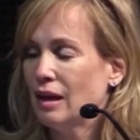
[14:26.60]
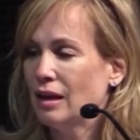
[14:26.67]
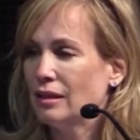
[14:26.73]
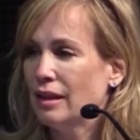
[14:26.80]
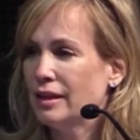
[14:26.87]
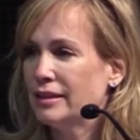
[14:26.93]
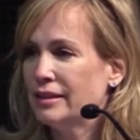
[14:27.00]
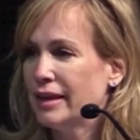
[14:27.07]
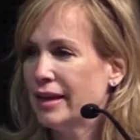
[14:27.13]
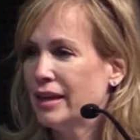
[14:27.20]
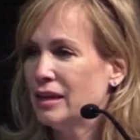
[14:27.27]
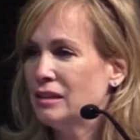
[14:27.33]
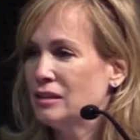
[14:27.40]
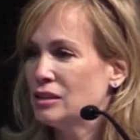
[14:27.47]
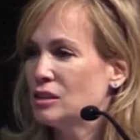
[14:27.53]
I'd like to
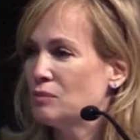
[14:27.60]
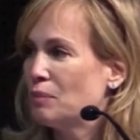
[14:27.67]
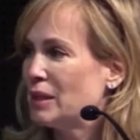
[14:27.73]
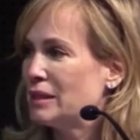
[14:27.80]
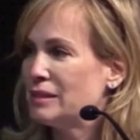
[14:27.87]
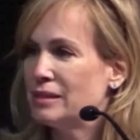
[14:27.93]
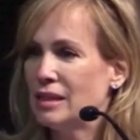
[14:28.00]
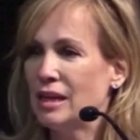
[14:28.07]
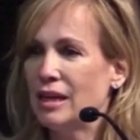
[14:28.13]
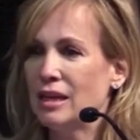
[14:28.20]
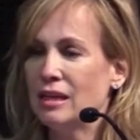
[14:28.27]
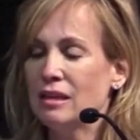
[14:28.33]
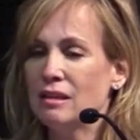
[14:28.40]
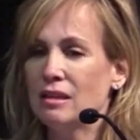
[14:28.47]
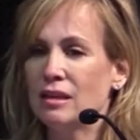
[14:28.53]
end just by
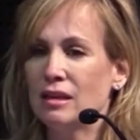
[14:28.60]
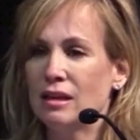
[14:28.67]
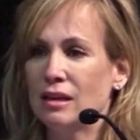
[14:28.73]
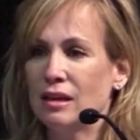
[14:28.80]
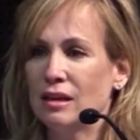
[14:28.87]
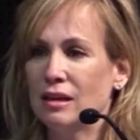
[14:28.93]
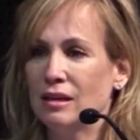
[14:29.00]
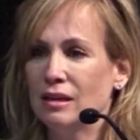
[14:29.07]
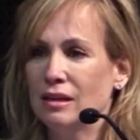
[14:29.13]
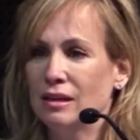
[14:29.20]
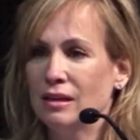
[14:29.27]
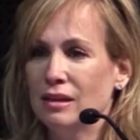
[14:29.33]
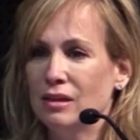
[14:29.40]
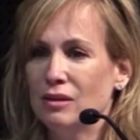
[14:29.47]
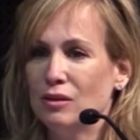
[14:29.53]
saying that, a
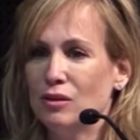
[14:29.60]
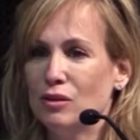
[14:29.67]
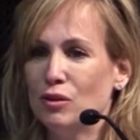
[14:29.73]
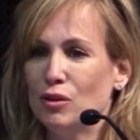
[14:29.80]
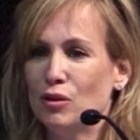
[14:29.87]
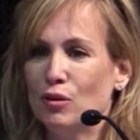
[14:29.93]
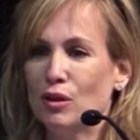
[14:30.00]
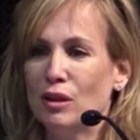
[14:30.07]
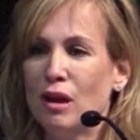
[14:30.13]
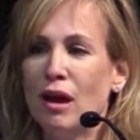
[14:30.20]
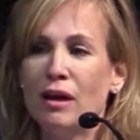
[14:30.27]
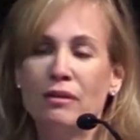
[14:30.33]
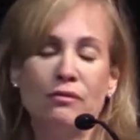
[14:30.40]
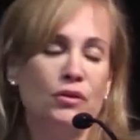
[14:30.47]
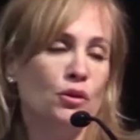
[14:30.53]

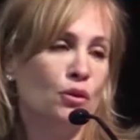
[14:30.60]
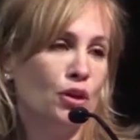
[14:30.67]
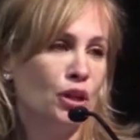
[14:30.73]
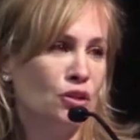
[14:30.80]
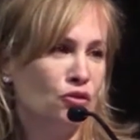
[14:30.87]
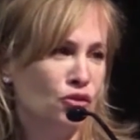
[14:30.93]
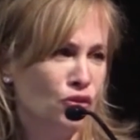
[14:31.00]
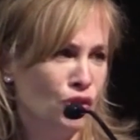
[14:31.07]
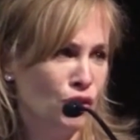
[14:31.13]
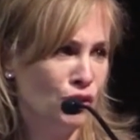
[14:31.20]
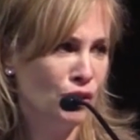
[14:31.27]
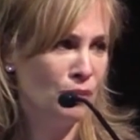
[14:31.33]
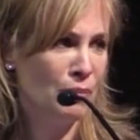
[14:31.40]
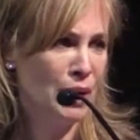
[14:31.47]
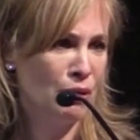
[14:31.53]
lot of you are
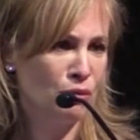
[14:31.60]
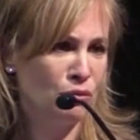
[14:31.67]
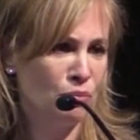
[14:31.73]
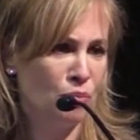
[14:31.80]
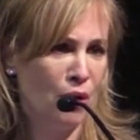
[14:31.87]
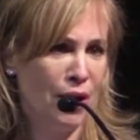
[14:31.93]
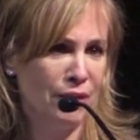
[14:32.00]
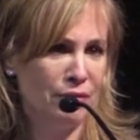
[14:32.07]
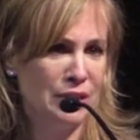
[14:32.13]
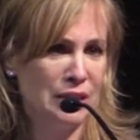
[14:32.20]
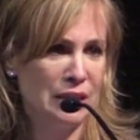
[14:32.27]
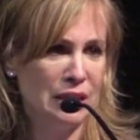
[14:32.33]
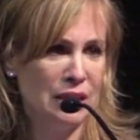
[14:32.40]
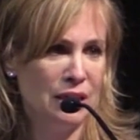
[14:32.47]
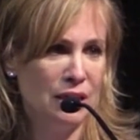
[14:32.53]
concerned about
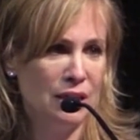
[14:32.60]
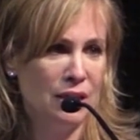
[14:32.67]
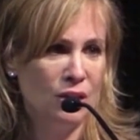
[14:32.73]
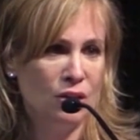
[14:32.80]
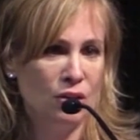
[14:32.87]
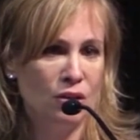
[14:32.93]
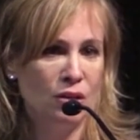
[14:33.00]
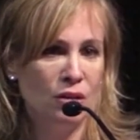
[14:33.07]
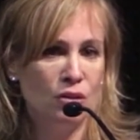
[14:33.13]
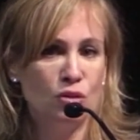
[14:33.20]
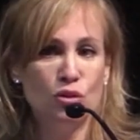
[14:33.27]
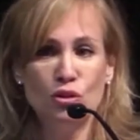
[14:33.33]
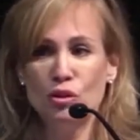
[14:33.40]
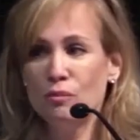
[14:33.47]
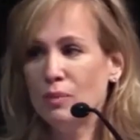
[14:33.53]
privacy. You
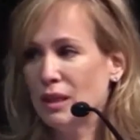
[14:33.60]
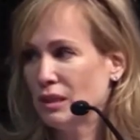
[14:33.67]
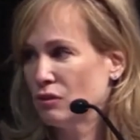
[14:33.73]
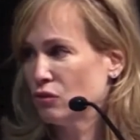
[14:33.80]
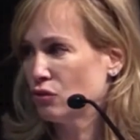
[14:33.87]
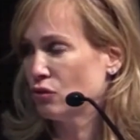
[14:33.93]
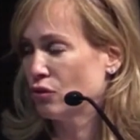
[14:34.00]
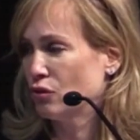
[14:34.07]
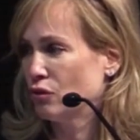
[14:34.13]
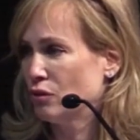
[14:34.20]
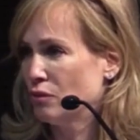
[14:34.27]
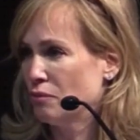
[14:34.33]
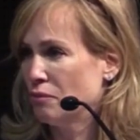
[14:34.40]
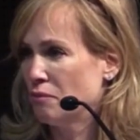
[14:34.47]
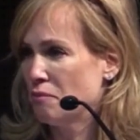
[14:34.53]
should be
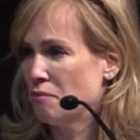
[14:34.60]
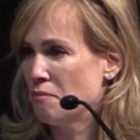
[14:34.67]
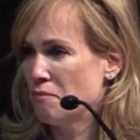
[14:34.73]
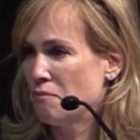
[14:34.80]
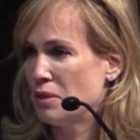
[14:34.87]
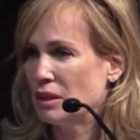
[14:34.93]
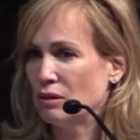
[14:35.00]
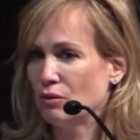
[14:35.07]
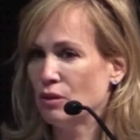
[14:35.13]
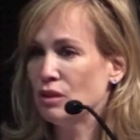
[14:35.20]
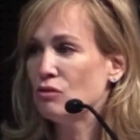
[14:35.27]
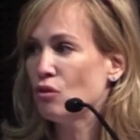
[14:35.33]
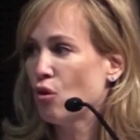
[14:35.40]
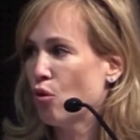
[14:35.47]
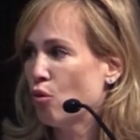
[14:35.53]
concerned, but there
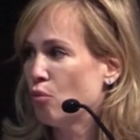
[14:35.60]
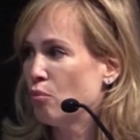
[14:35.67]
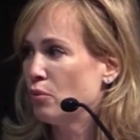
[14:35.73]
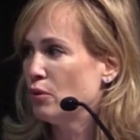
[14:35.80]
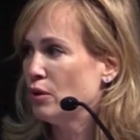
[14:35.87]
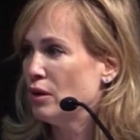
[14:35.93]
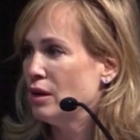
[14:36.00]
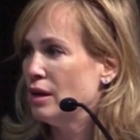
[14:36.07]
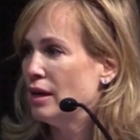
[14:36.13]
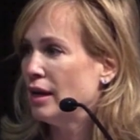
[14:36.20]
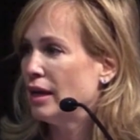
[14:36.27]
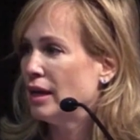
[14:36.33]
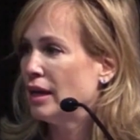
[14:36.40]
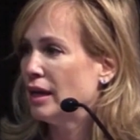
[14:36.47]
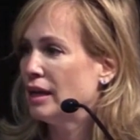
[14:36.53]
is hope,
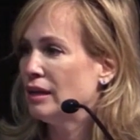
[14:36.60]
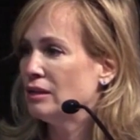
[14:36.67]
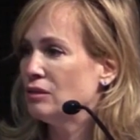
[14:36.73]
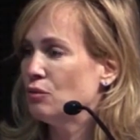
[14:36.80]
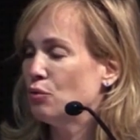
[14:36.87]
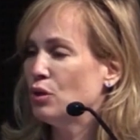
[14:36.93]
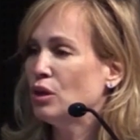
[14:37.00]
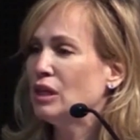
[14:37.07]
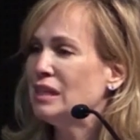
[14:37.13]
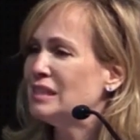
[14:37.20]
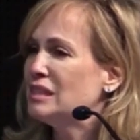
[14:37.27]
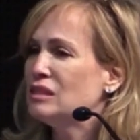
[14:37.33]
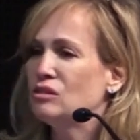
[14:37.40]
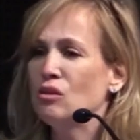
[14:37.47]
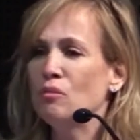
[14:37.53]
and we're going to
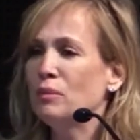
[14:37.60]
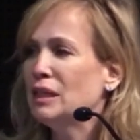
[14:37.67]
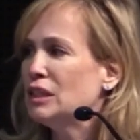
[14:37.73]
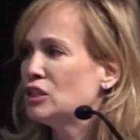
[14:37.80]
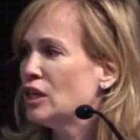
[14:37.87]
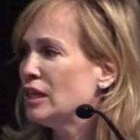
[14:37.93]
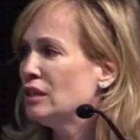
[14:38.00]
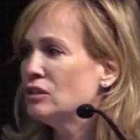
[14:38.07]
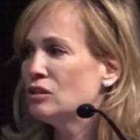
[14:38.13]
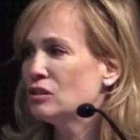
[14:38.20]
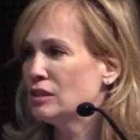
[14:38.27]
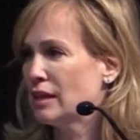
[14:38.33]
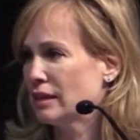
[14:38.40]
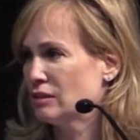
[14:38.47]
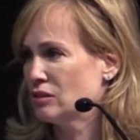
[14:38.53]
see so many
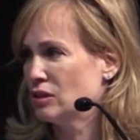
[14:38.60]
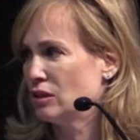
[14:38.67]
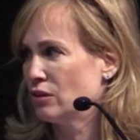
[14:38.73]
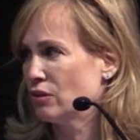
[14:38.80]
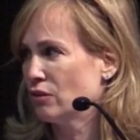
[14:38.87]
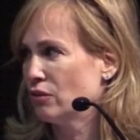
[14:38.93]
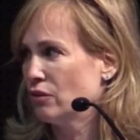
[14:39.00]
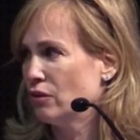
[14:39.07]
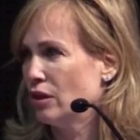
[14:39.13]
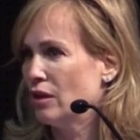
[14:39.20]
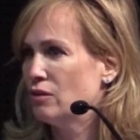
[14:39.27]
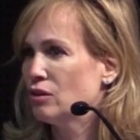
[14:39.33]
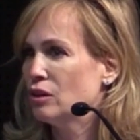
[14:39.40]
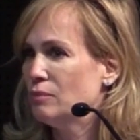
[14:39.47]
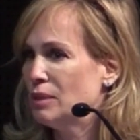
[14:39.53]
changes next year,
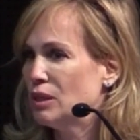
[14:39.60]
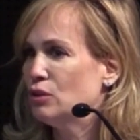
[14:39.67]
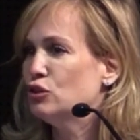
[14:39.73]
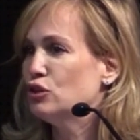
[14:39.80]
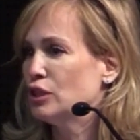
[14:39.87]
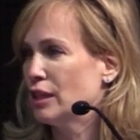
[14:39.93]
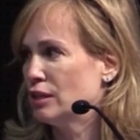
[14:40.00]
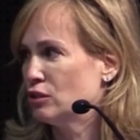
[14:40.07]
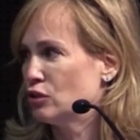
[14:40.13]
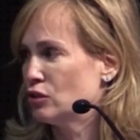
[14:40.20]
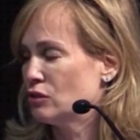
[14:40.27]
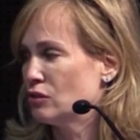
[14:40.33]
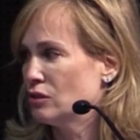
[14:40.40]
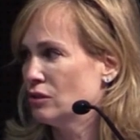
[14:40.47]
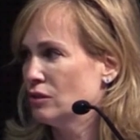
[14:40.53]
and they're going to be good
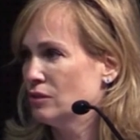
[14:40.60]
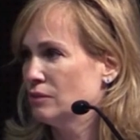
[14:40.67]
changes